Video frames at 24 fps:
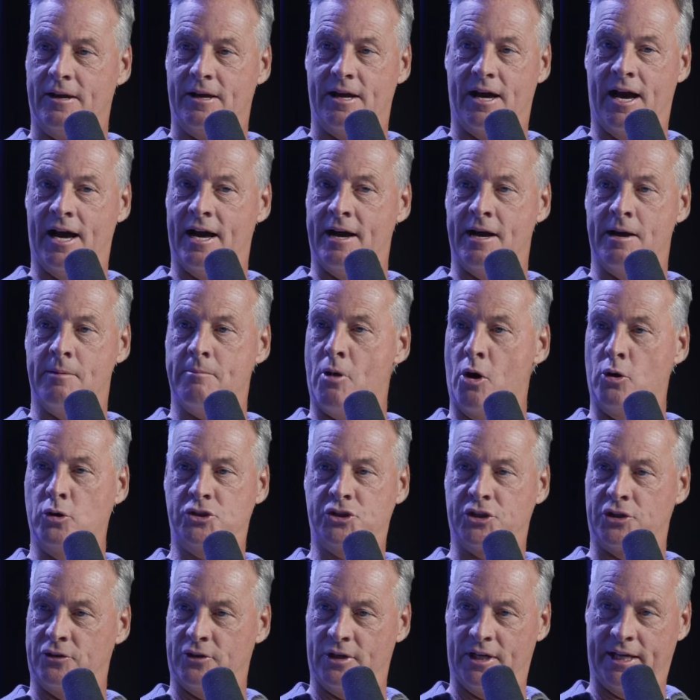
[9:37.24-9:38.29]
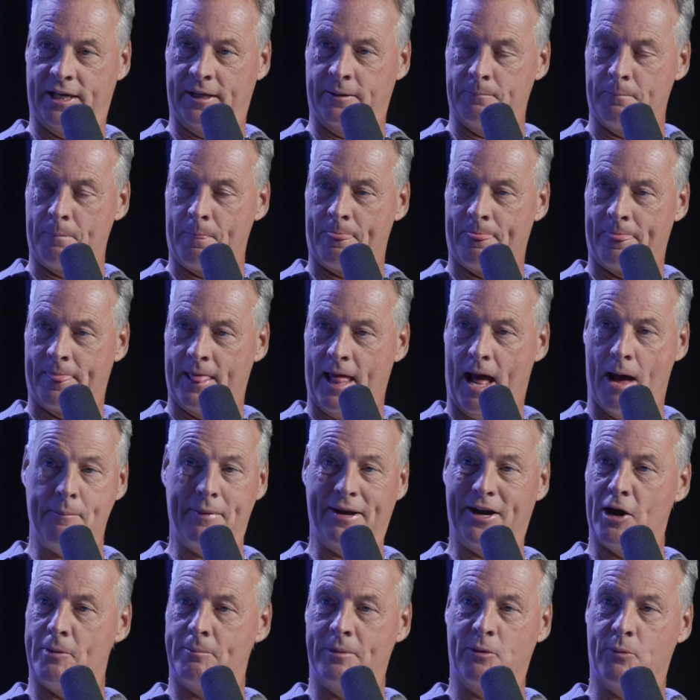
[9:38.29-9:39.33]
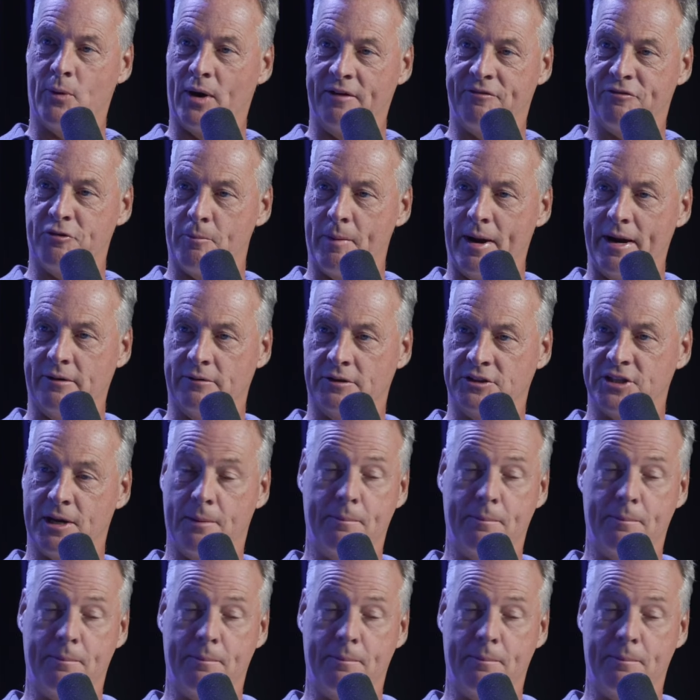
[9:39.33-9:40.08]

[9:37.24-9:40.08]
uh, emotionally, I may not be ready for marriage.